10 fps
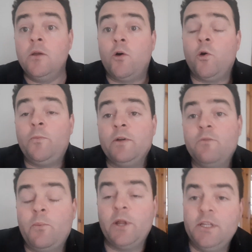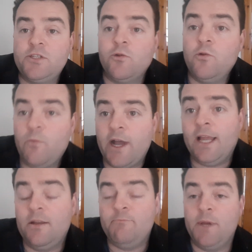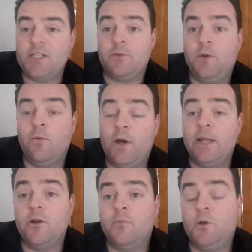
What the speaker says: Hope everybody's doing well. Miserable weather,